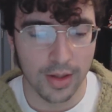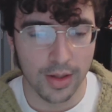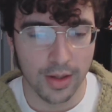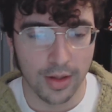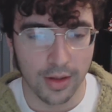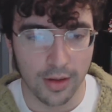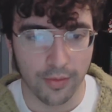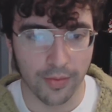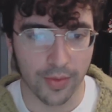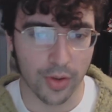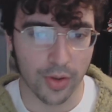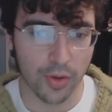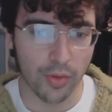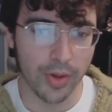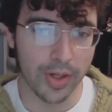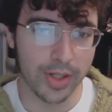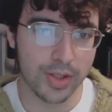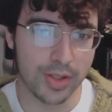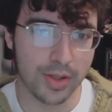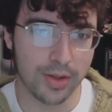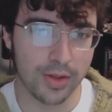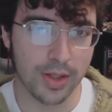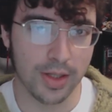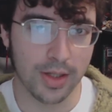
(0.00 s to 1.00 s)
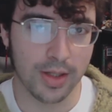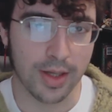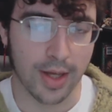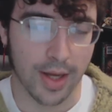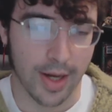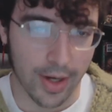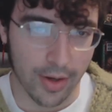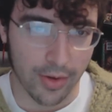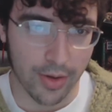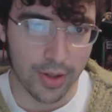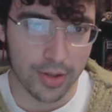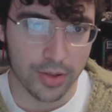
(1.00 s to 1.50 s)
If we're going to the
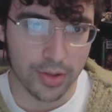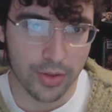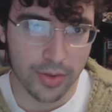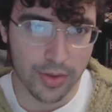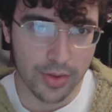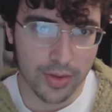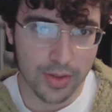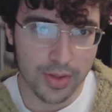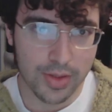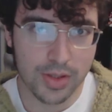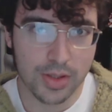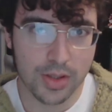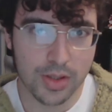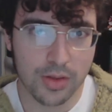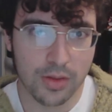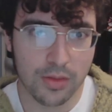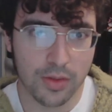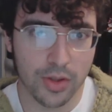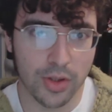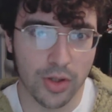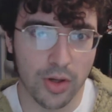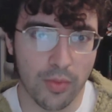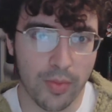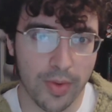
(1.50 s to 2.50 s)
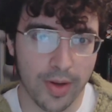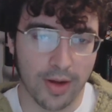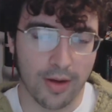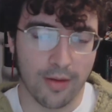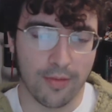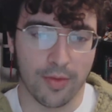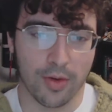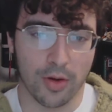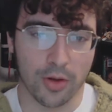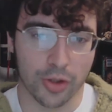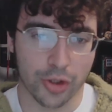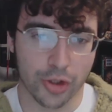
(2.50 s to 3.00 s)
characters, we have
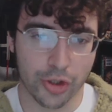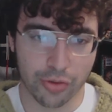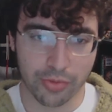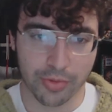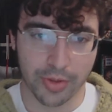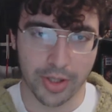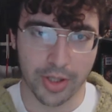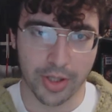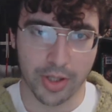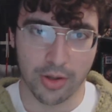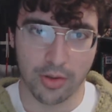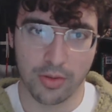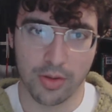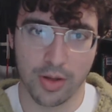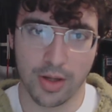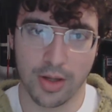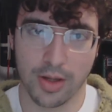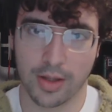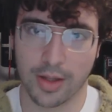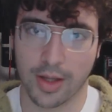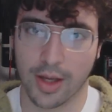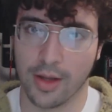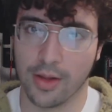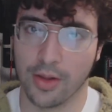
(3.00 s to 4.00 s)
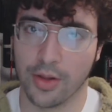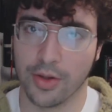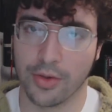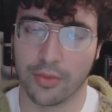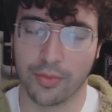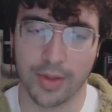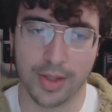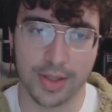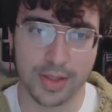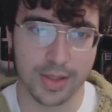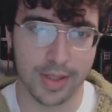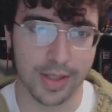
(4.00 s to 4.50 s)
our trio, Kaylin,
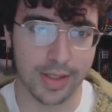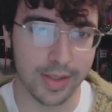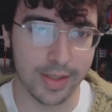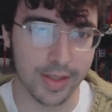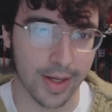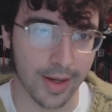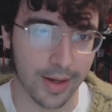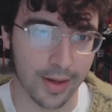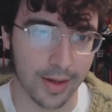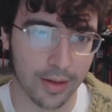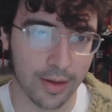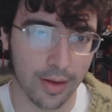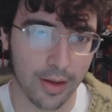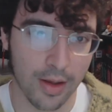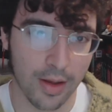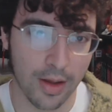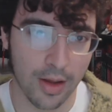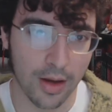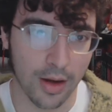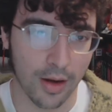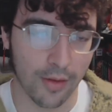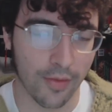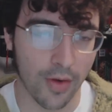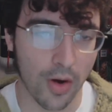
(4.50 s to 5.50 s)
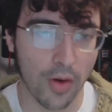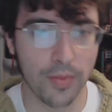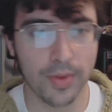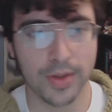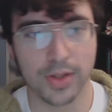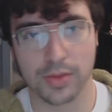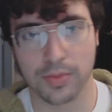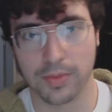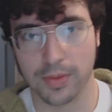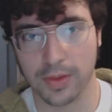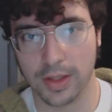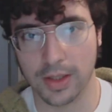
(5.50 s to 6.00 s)
Rist, and Dan. I've
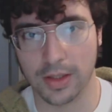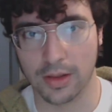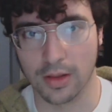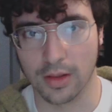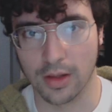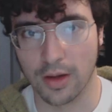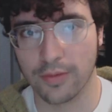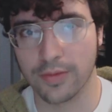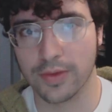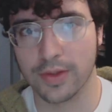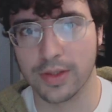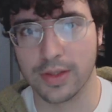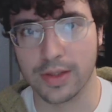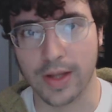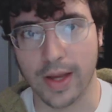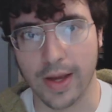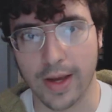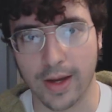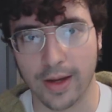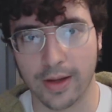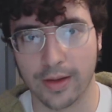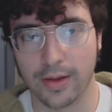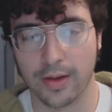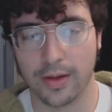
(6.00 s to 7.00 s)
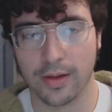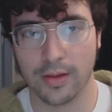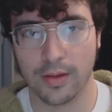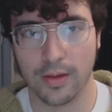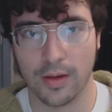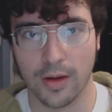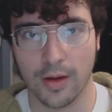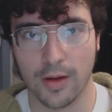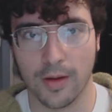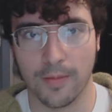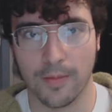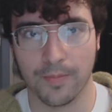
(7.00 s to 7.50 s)
always really loved Dan
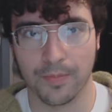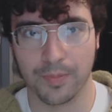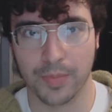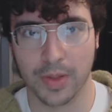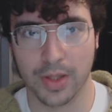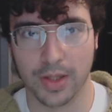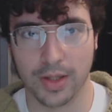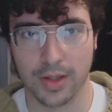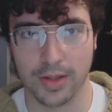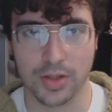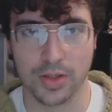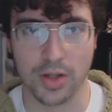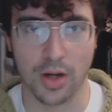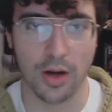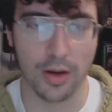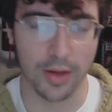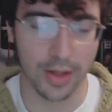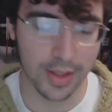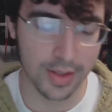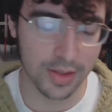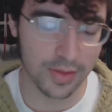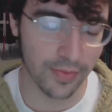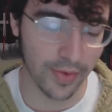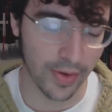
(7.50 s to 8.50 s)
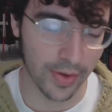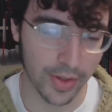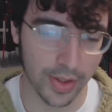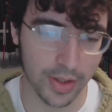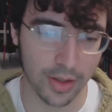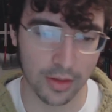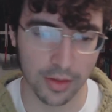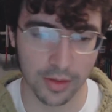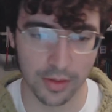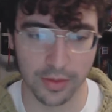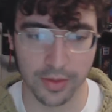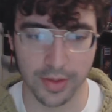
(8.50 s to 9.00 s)
because he's very
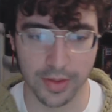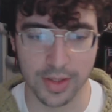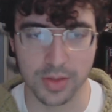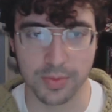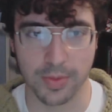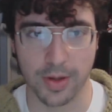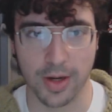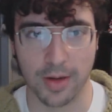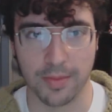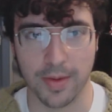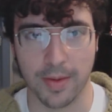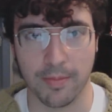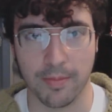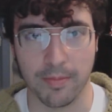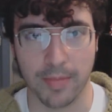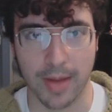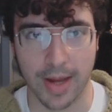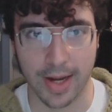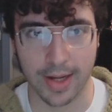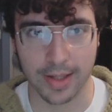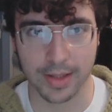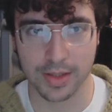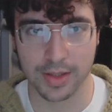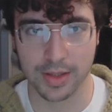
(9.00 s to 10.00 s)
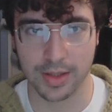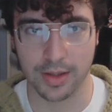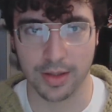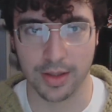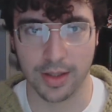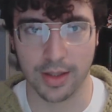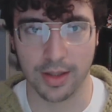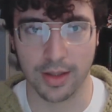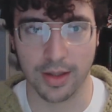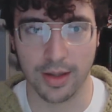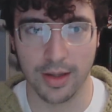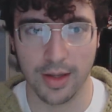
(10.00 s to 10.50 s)
clearly inspired by Matt, and
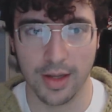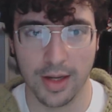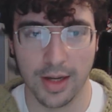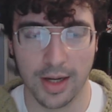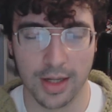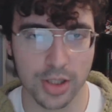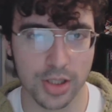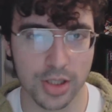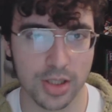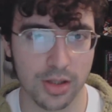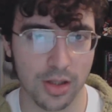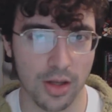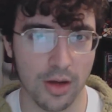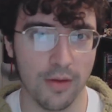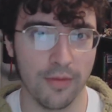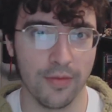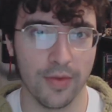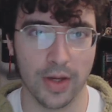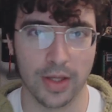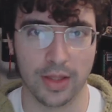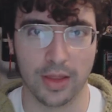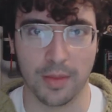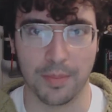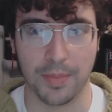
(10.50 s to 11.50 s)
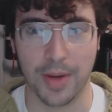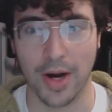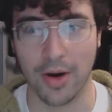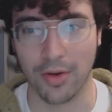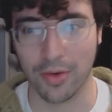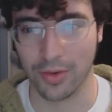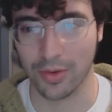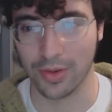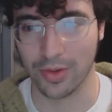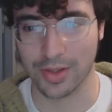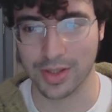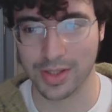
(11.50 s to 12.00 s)
I just love like the
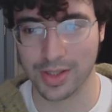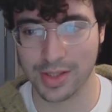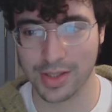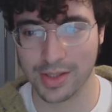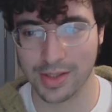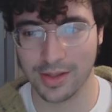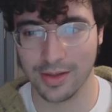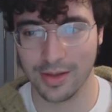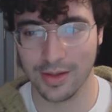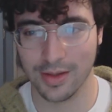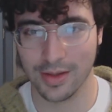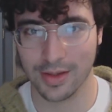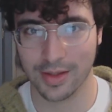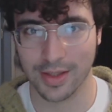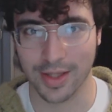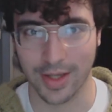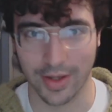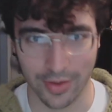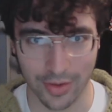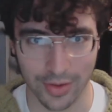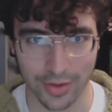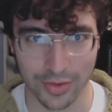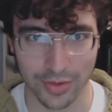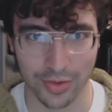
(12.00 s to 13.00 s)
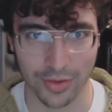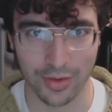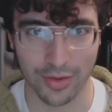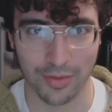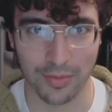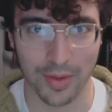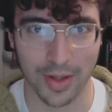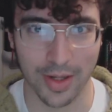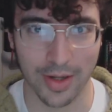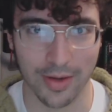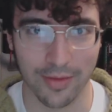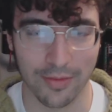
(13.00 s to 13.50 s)
powerless character,
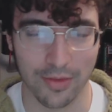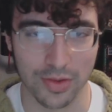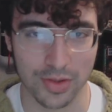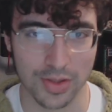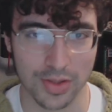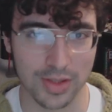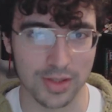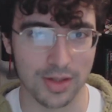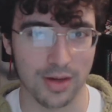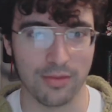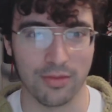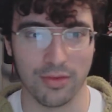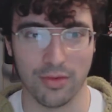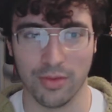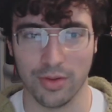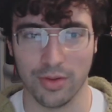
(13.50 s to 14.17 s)
right, versus everyone